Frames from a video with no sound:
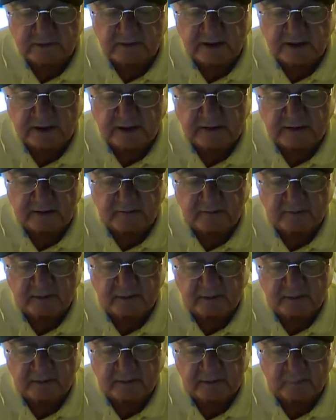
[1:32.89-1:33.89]
at
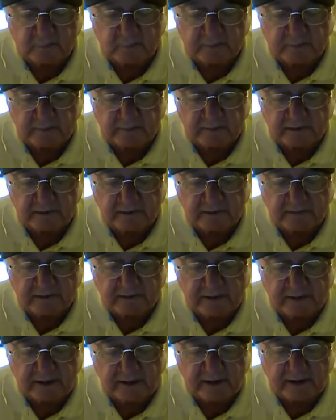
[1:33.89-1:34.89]
Kentucky, he won the
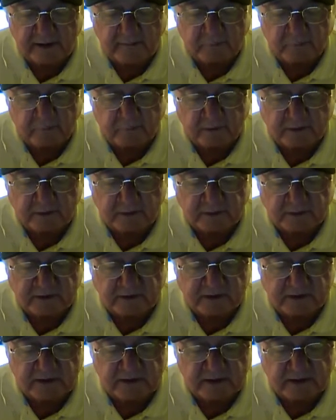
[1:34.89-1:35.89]
1980 Preakness
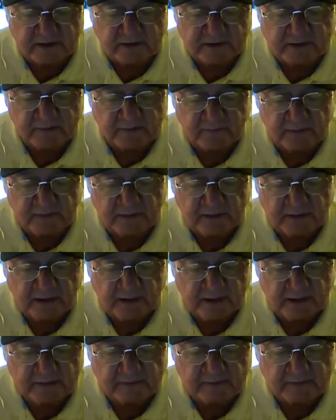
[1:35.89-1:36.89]
Stakes
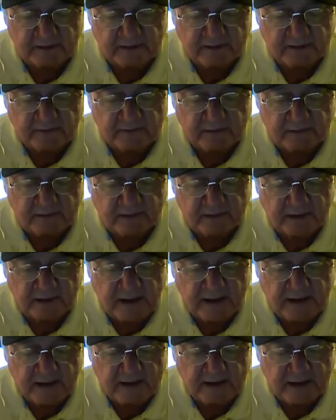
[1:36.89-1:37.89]
and the
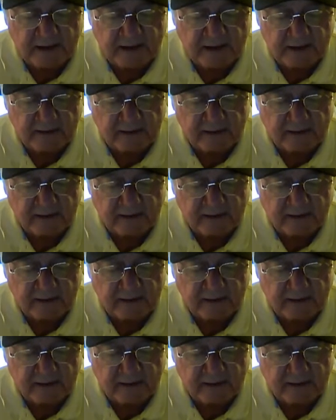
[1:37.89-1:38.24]
1988 and